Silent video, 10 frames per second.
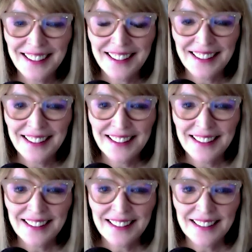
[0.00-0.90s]

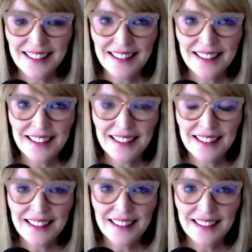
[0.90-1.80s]

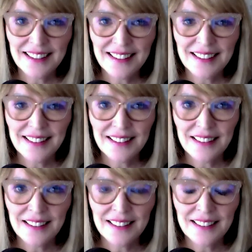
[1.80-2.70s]

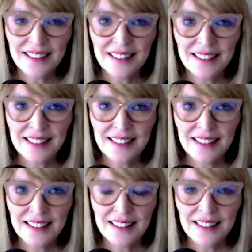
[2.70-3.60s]

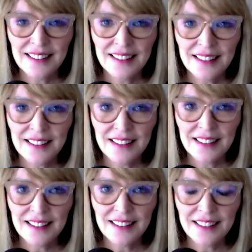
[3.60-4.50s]

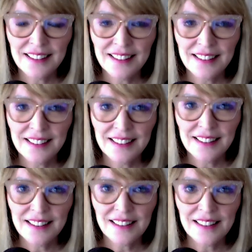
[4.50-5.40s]

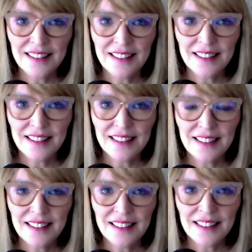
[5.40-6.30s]

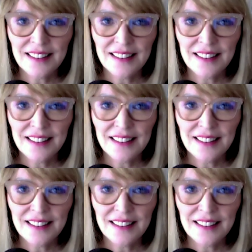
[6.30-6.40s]
(silent)